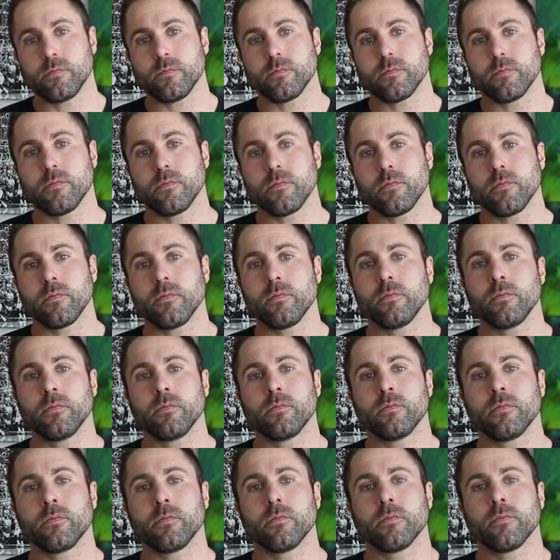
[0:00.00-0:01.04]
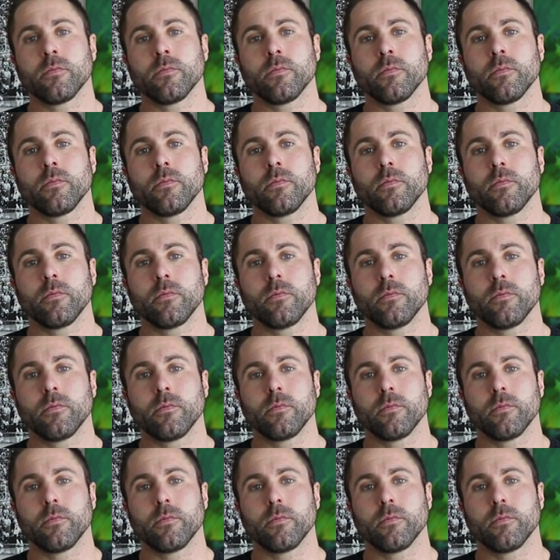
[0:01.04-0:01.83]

(no one is talking)